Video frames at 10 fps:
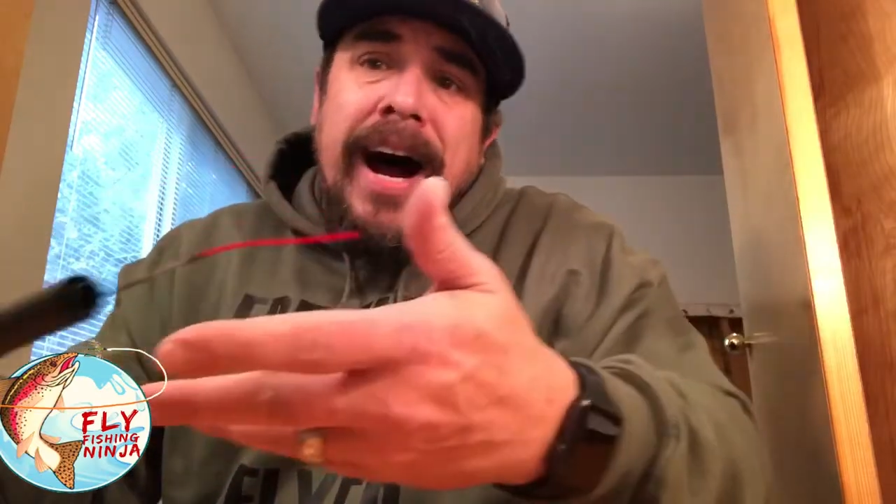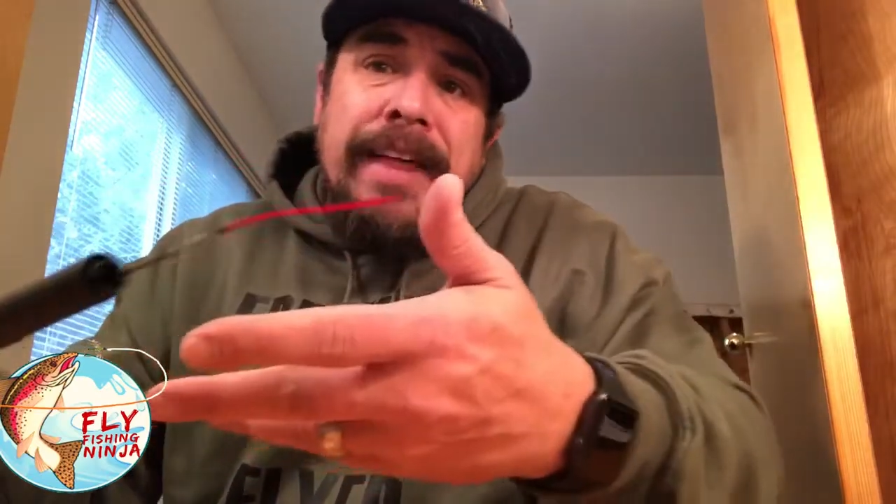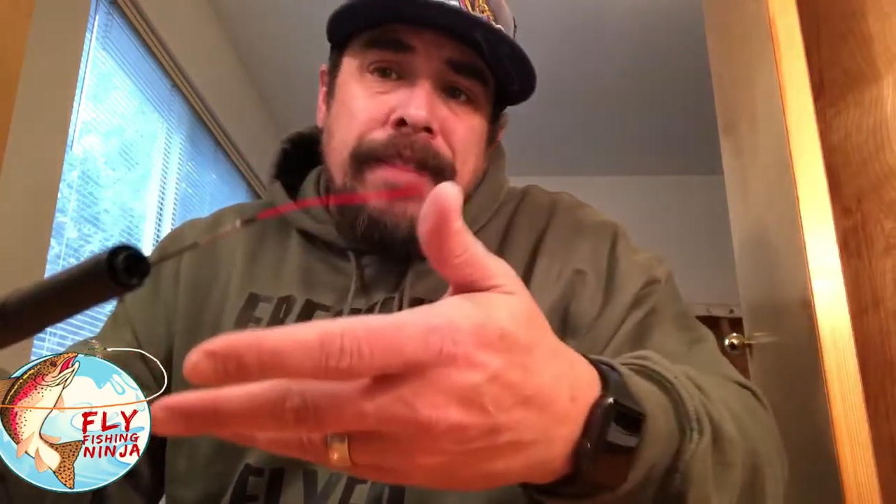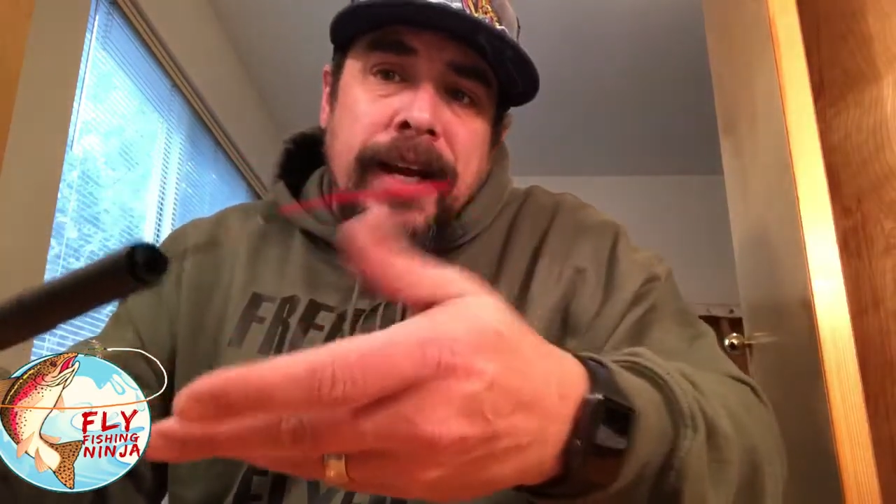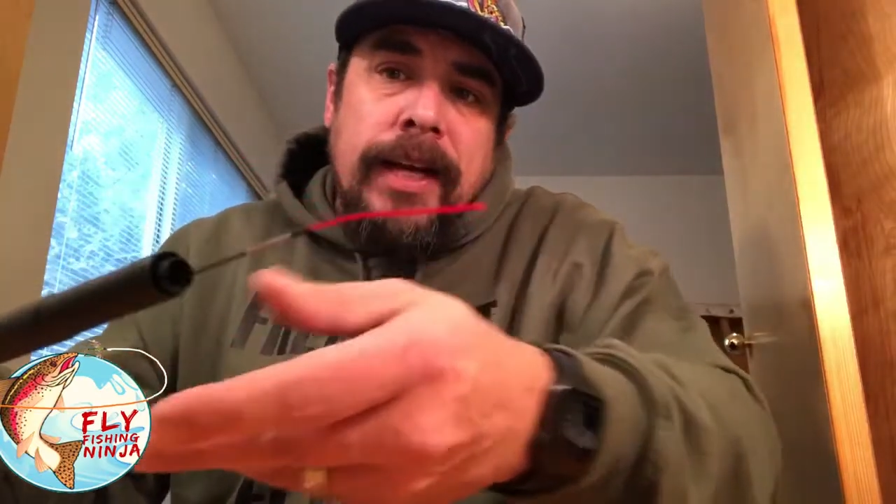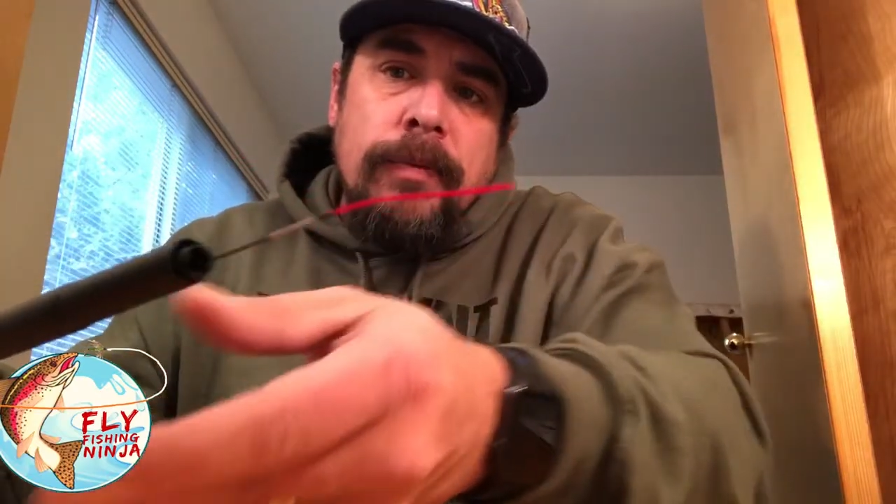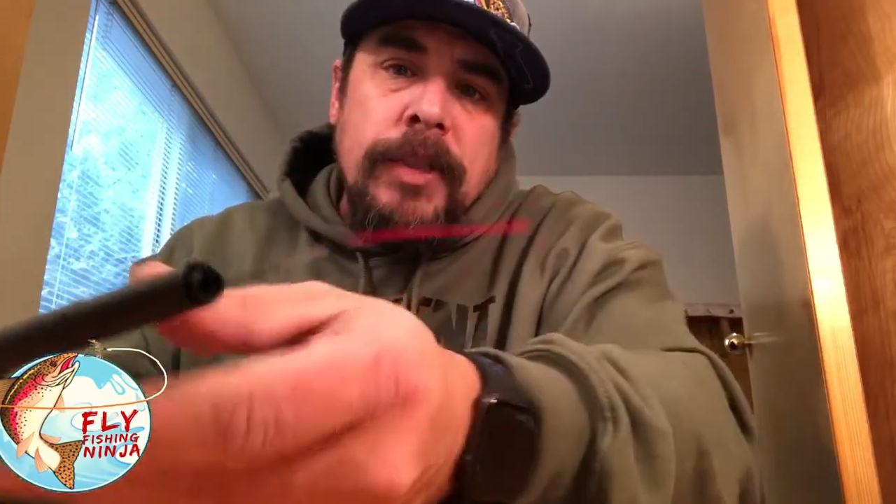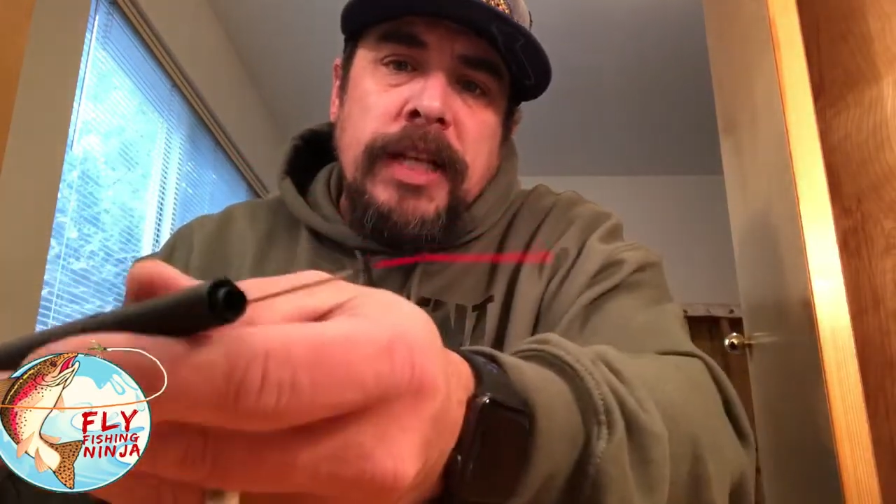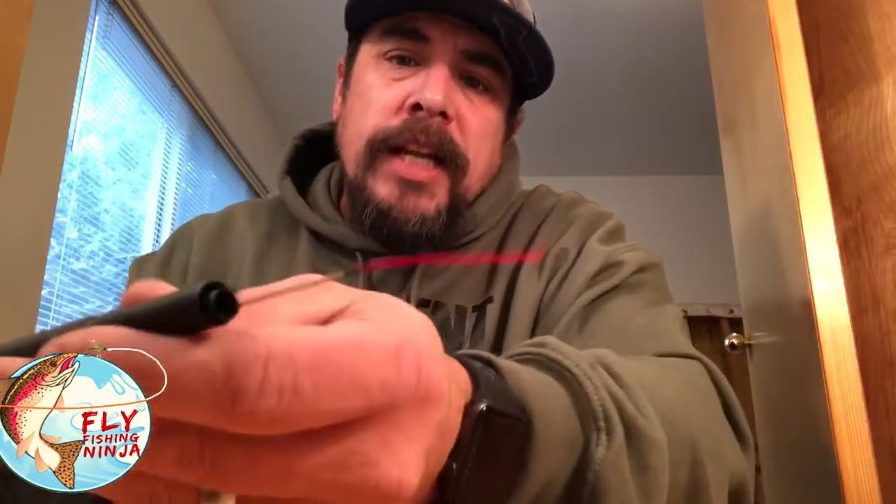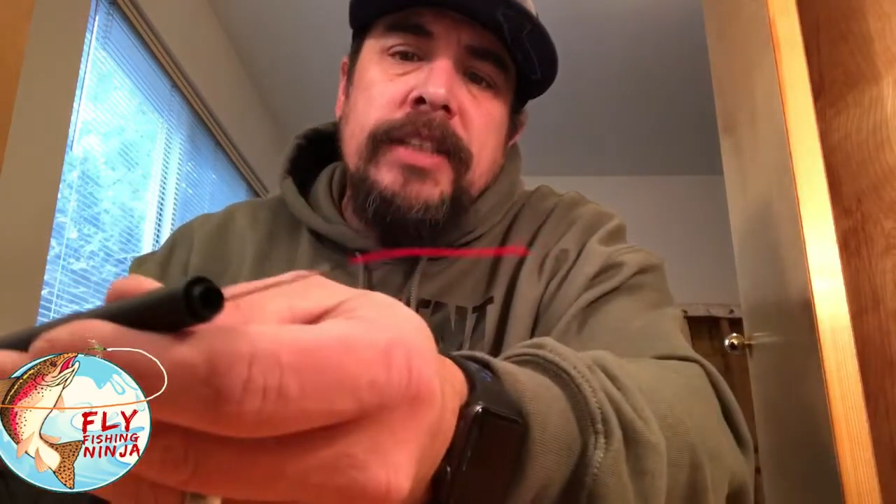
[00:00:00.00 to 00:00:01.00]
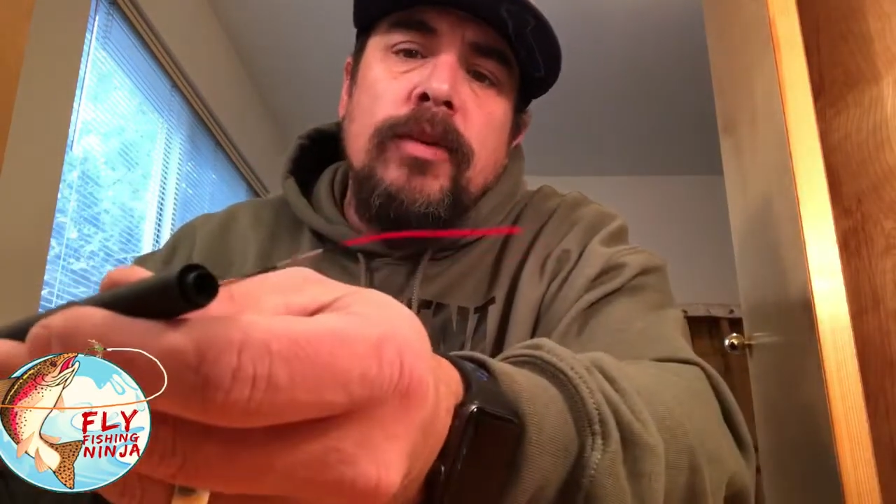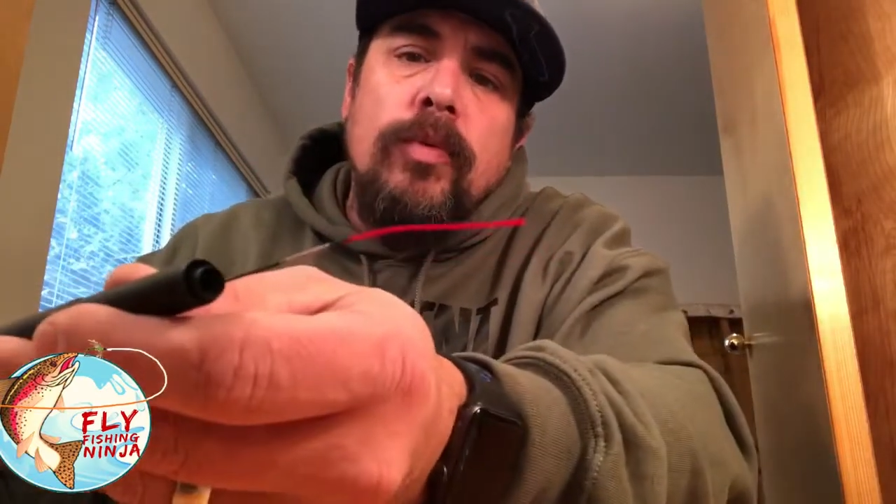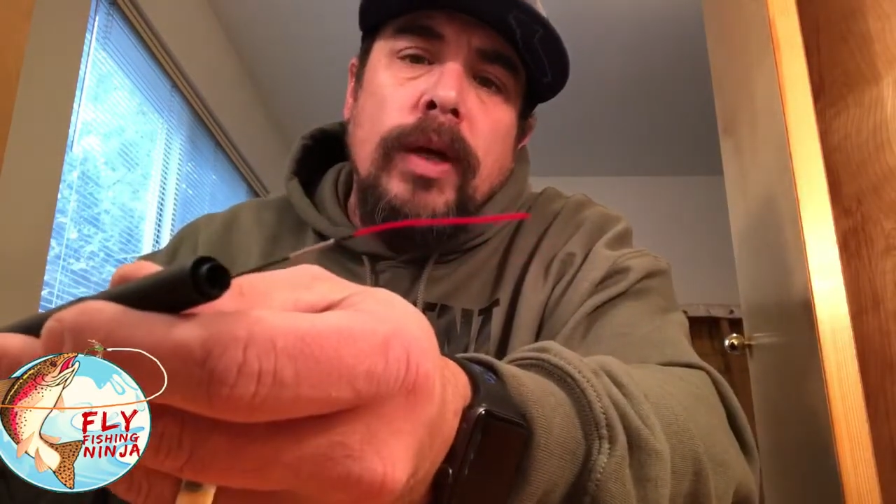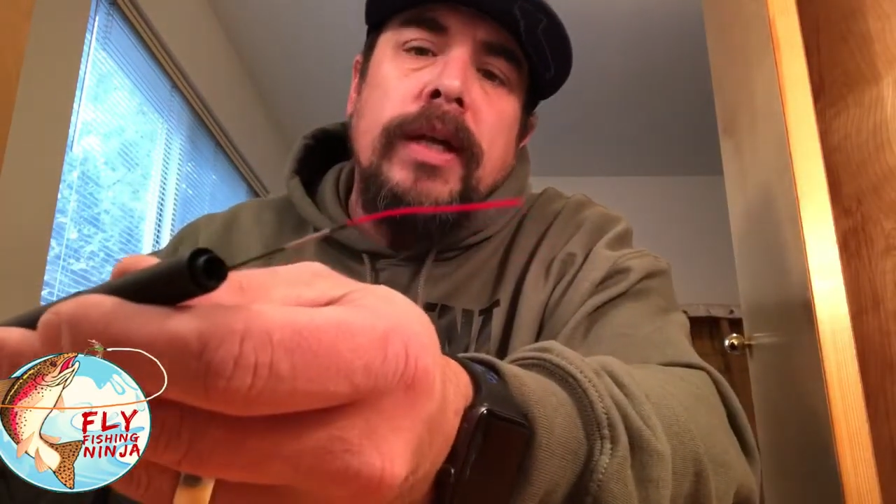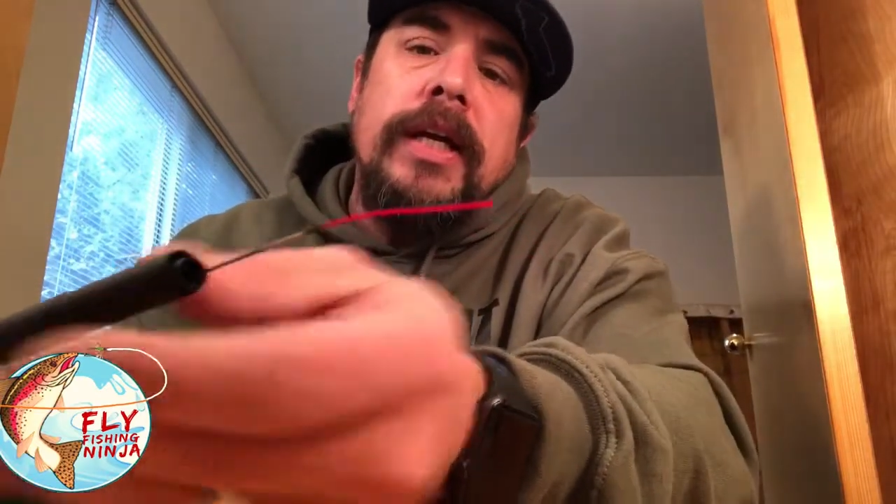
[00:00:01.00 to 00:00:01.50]
I think, which I think is a
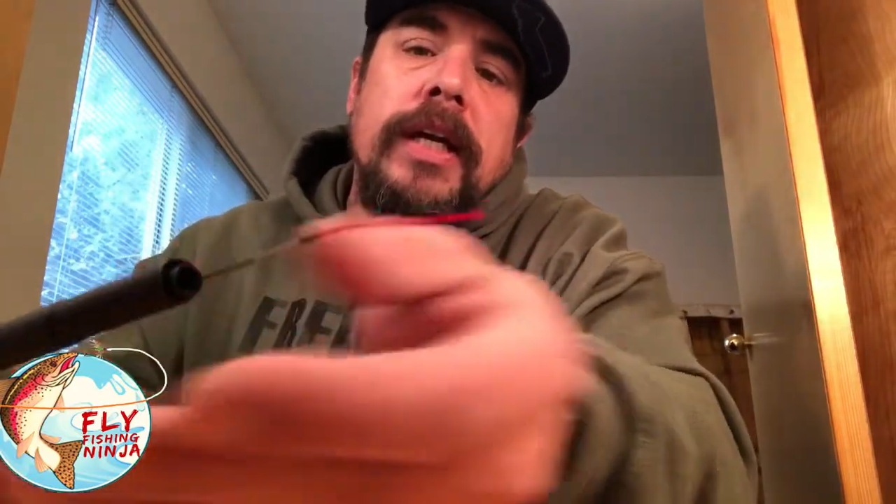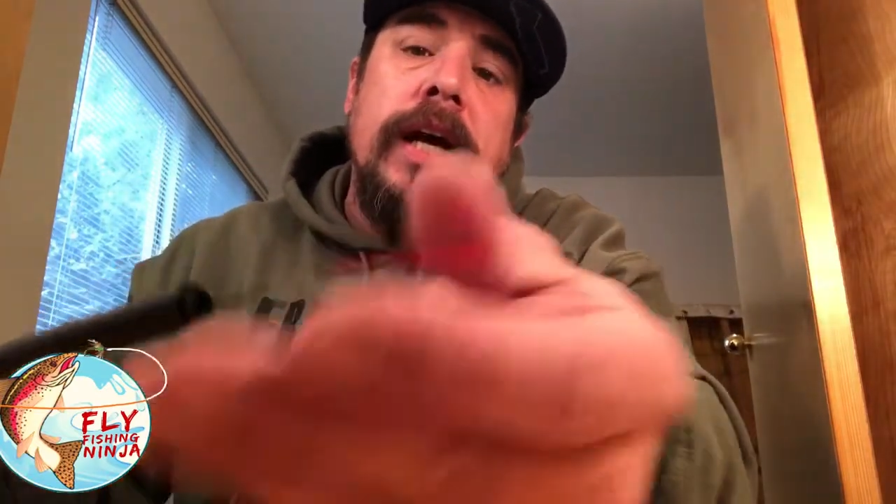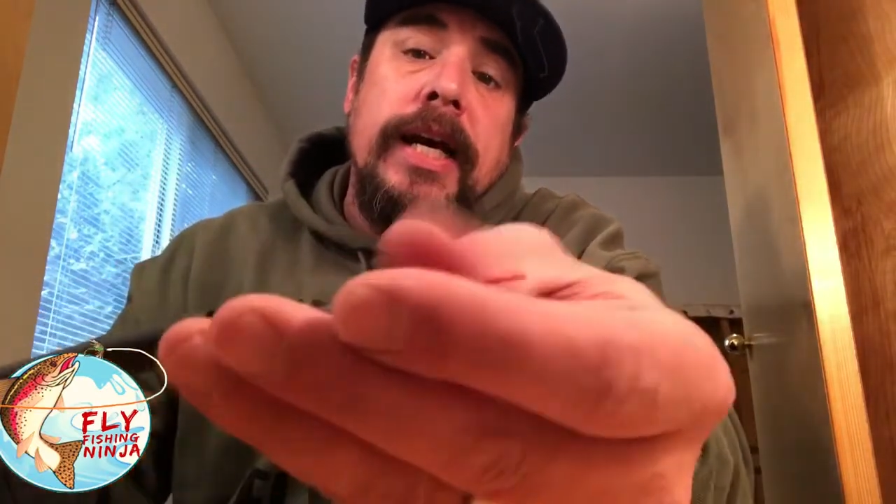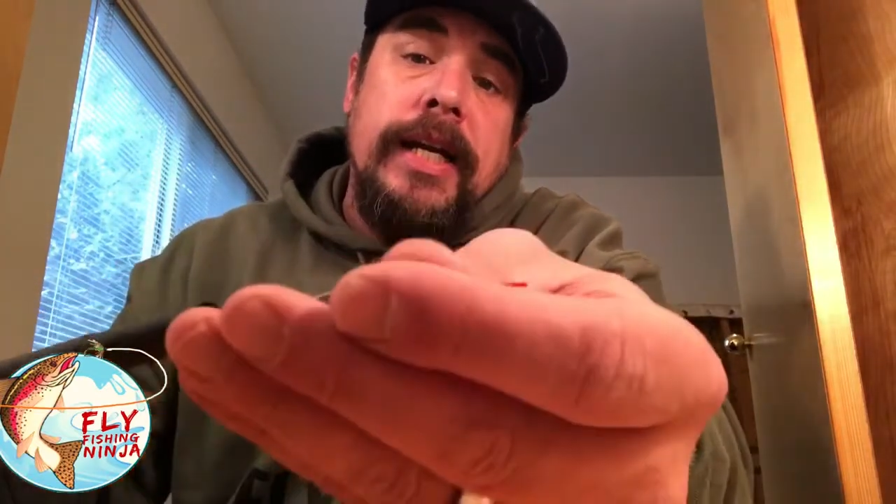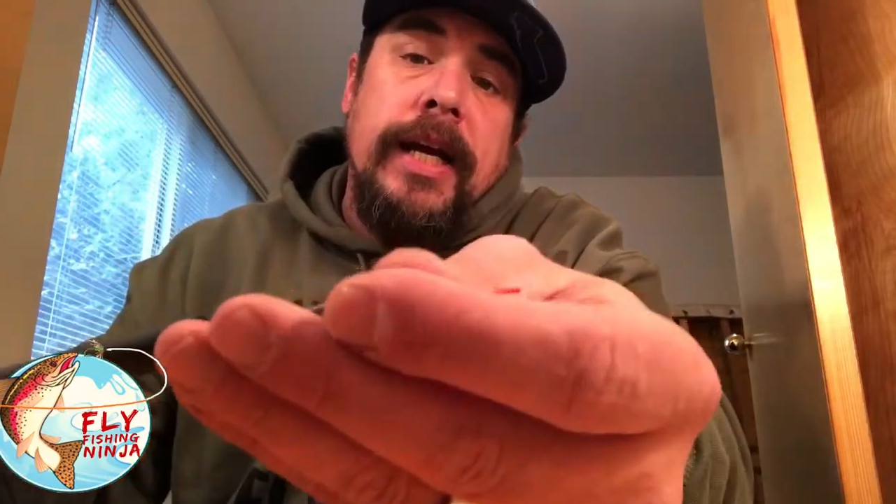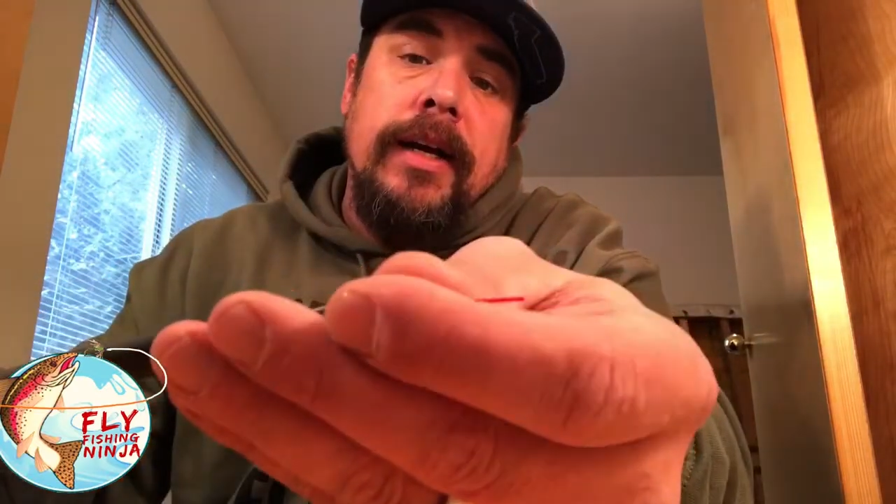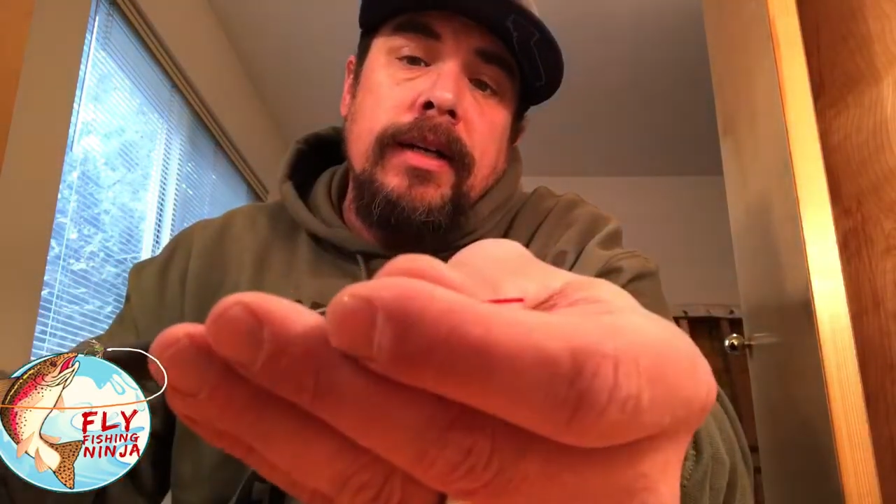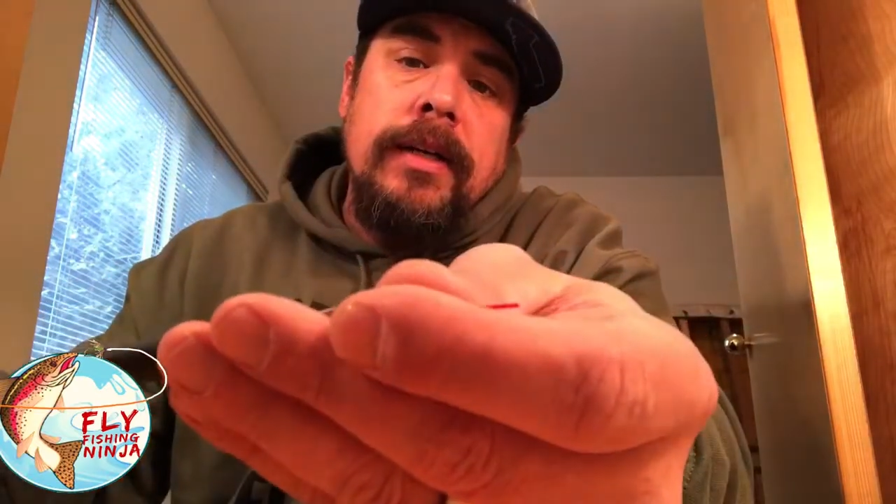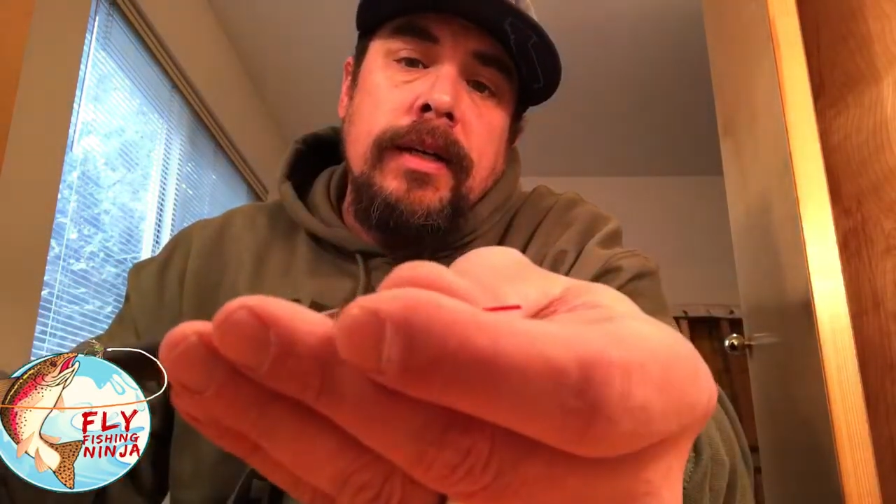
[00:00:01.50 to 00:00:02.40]
really good idea.